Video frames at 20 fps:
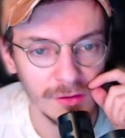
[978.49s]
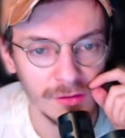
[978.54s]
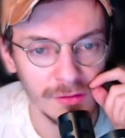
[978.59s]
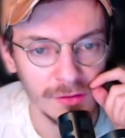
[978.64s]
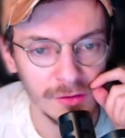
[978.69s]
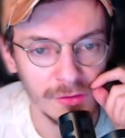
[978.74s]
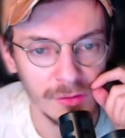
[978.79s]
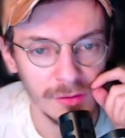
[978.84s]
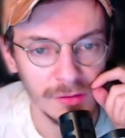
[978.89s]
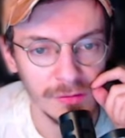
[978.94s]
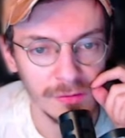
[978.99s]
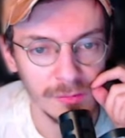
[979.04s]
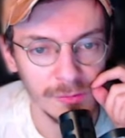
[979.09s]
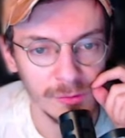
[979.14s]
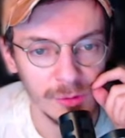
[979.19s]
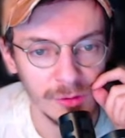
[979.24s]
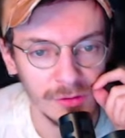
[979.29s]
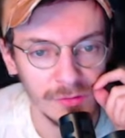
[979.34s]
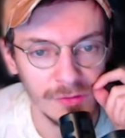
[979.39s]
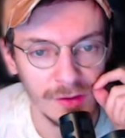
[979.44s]
is increased from
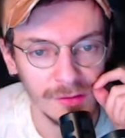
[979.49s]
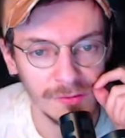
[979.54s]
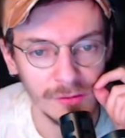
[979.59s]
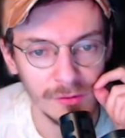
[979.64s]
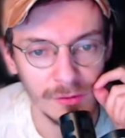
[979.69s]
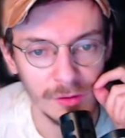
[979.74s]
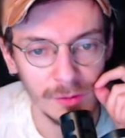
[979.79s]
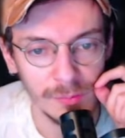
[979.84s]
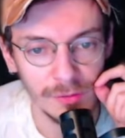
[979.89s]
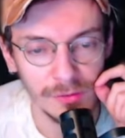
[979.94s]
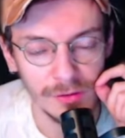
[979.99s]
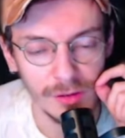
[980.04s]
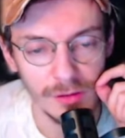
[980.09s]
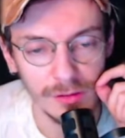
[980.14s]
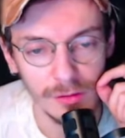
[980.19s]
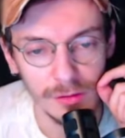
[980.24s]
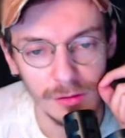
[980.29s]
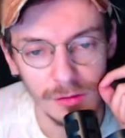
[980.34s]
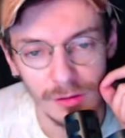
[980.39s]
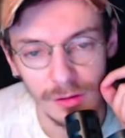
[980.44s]
25 to
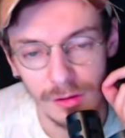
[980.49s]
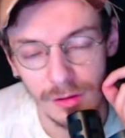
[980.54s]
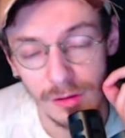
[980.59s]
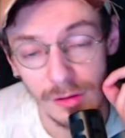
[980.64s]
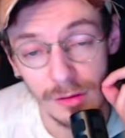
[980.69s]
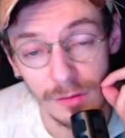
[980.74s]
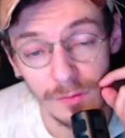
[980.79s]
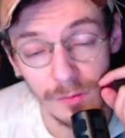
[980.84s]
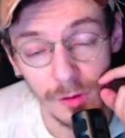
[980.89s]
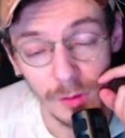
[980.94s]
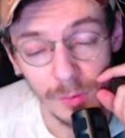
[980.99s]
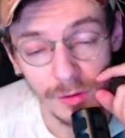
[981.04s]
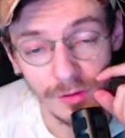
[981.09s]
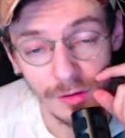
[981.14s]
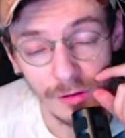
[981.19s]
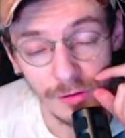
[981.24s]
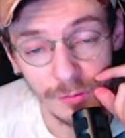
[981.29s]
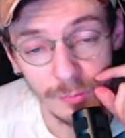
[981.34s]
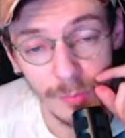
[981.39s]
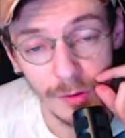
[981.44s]
30%.
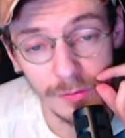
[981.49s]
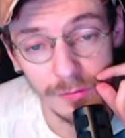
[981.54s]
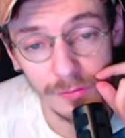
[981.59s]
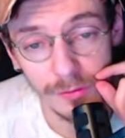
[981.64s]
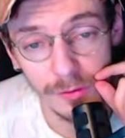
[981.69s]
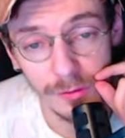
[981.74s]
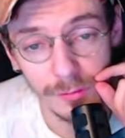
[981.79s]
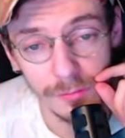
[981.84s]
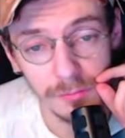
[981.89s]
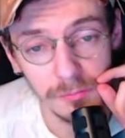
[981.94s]
Elementals buffed.